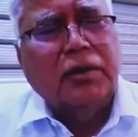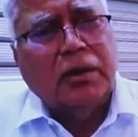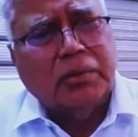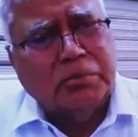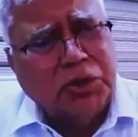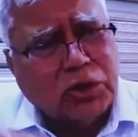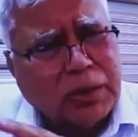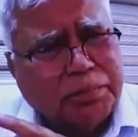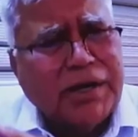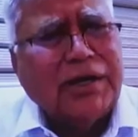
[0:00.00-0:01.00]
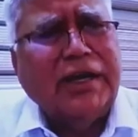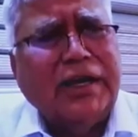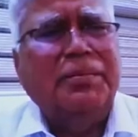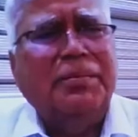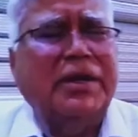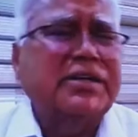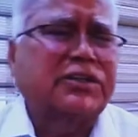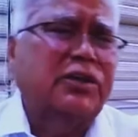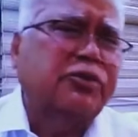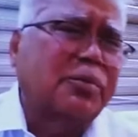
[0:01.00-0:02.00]
you know, completely eliminates
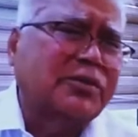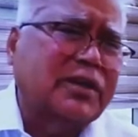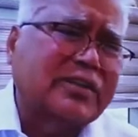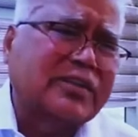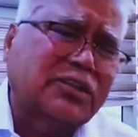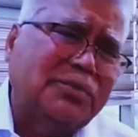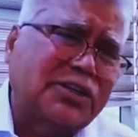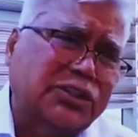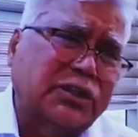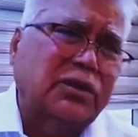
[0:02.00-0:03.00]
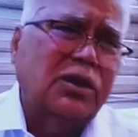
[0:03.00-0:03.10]
information asymmetry.